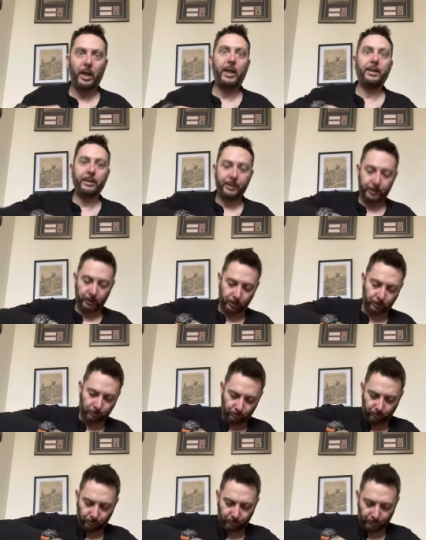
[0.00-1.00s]
and
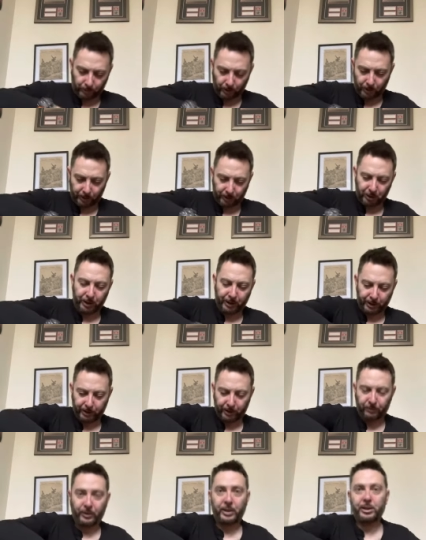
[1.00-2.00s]
kind of shit at
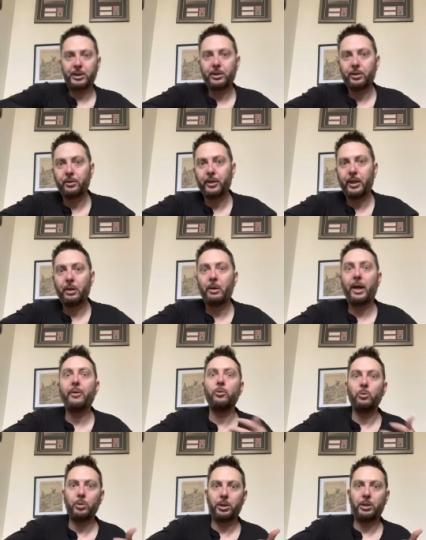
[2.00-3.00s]
the fun scenario,
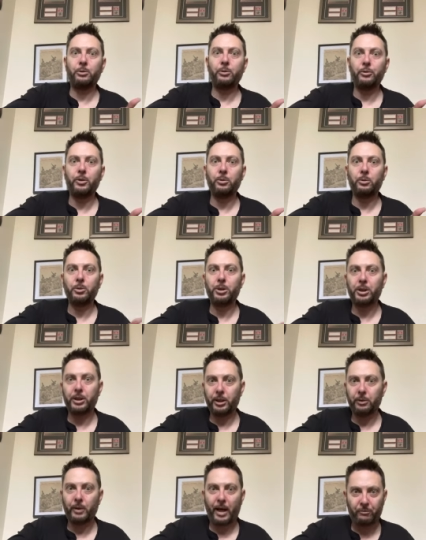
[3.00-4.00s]
and also, of course, you
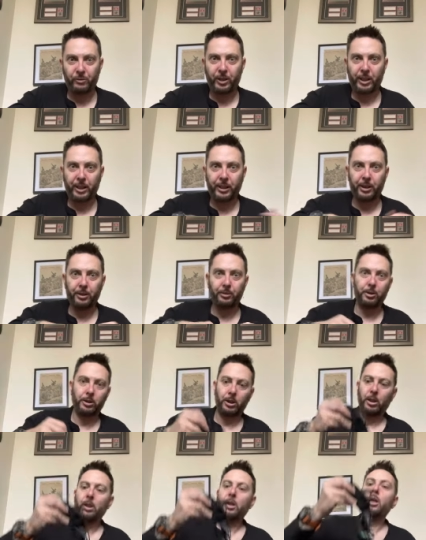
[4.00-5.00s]
know, everyday use.
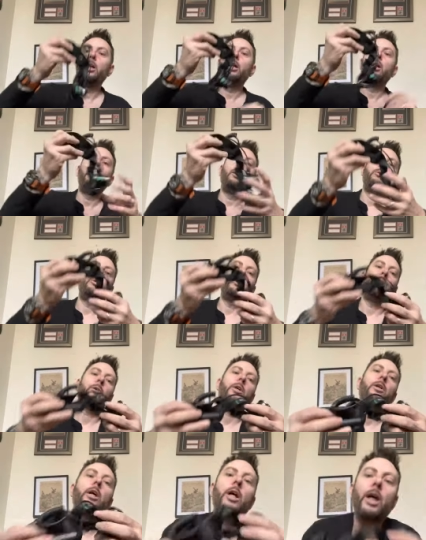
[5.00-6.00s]
We've
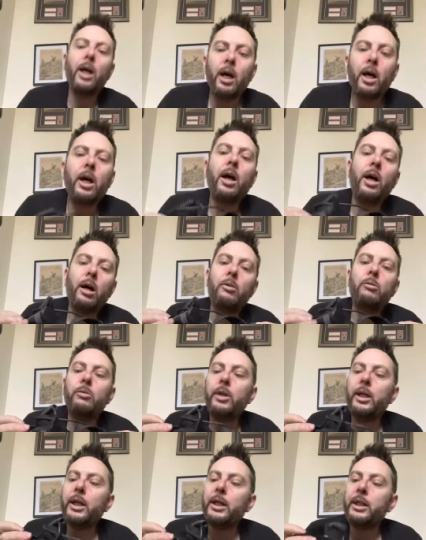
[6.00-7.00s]
got a
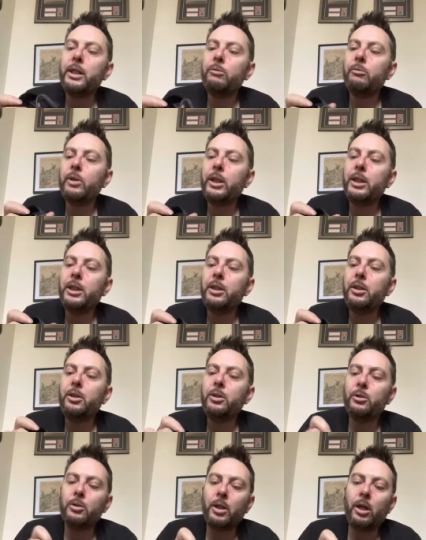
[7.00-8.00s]
really, really
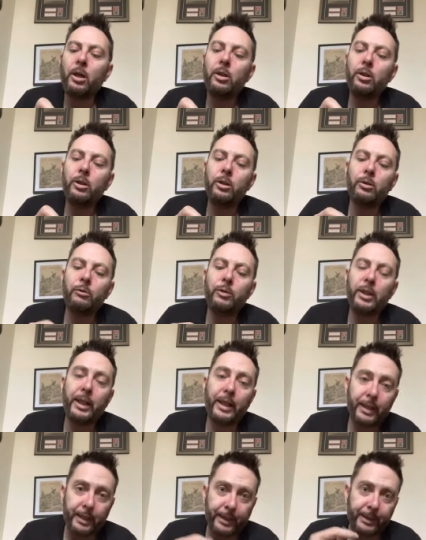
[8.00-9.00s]
good, I love
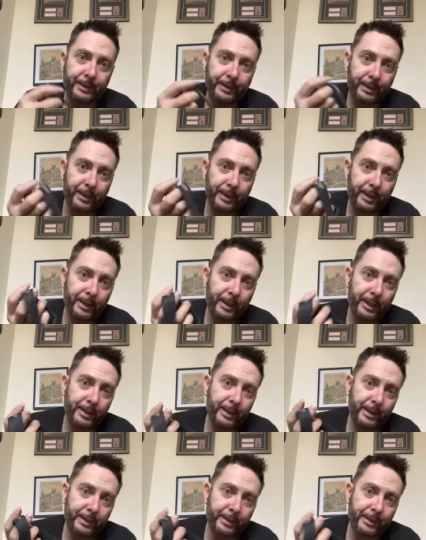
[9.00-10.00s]
lead lens gear, and
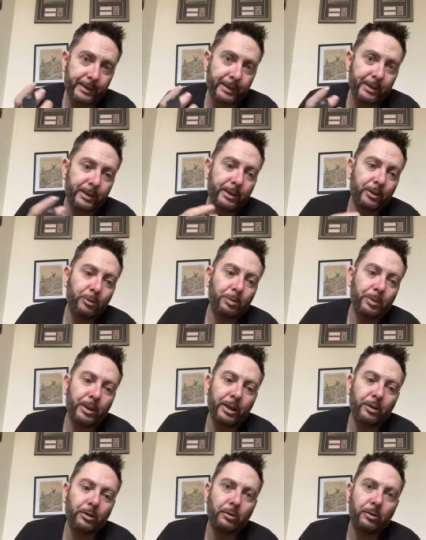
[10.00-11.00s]
this is a super
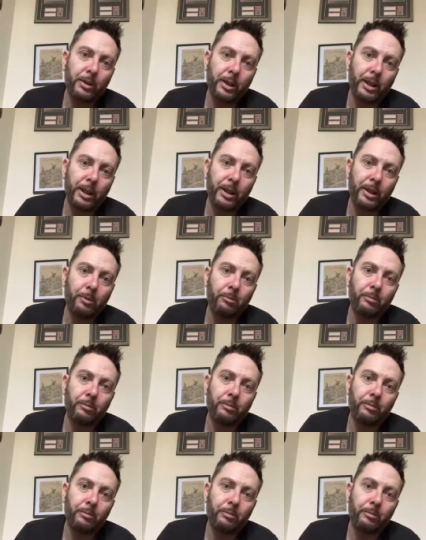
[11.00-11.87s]
little um,